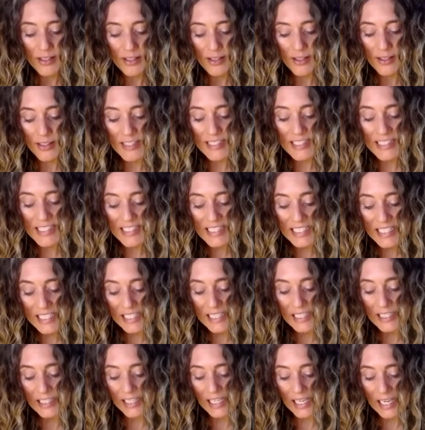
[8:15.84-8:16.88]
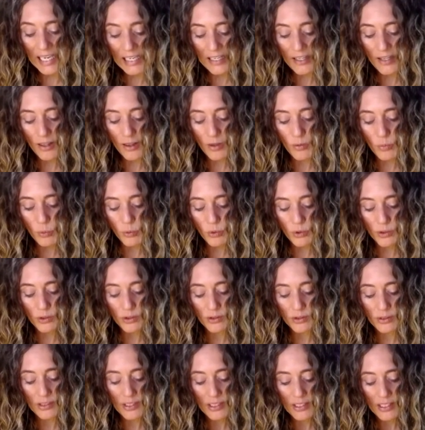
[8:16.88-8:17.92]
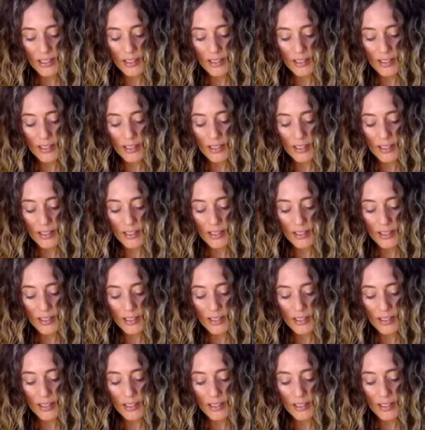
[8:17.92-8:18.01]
seen in the world.